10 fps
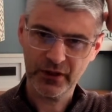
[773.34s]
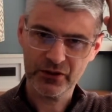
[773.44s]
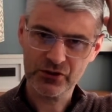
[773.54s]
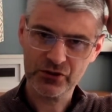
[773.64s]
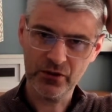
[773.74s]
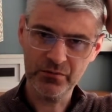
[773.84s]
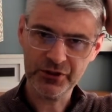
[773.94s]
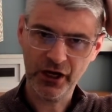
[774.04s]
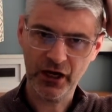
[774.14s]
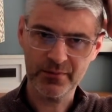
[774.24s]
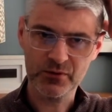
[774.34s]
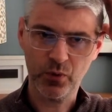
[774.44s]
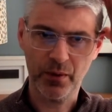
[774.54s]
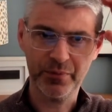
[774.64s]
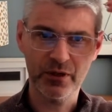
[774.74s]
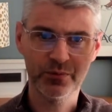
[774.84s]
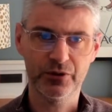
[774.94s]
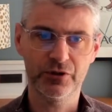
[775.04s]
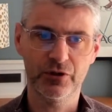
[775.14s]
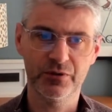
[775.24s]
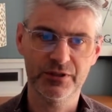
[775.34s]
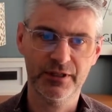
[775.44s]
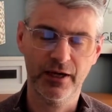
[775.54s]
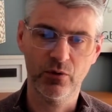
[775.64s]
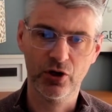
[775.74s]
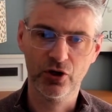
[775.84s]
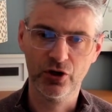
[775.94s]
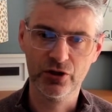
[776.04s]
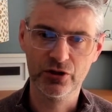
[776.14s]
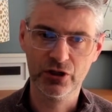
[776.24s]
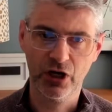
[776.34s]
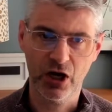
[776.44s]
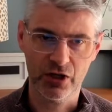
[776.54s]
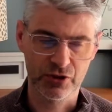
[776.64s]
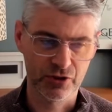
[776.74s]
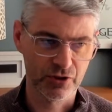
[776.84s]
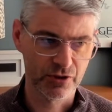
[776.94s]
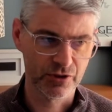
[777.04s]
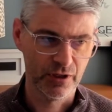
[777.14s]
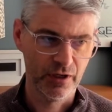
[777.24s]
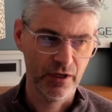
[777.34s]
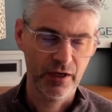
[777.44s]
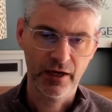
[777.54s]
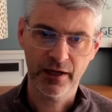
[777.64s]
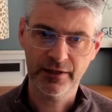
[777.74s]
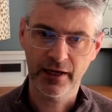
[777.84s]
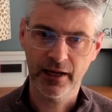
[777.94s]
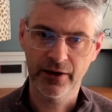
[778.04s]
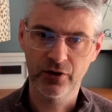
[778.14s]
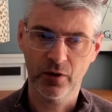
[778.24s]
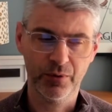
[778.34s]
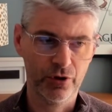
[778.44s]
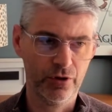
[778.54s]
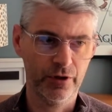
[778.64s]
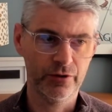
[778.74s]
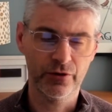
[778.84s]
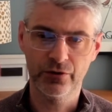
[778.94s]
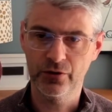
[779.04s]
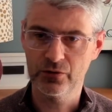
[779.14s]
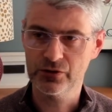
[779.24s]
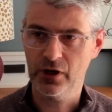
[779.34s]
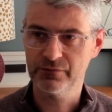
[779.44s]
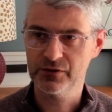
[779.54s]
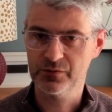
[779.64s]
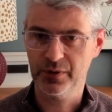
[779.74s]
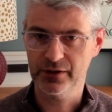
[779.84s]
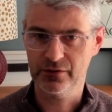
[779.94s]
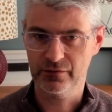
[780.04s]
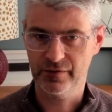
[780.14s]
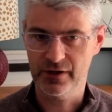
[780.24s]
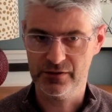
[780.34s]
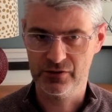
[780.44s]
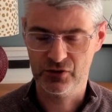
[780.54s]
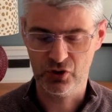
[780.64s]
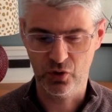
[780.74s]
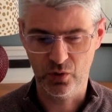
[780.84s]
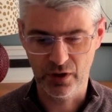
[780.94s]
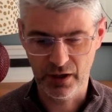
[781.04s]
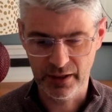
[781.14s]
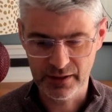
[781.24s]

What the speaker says: sometimes what people do is they will cut costs and they'll end up cutting their nose off to spite their face. So an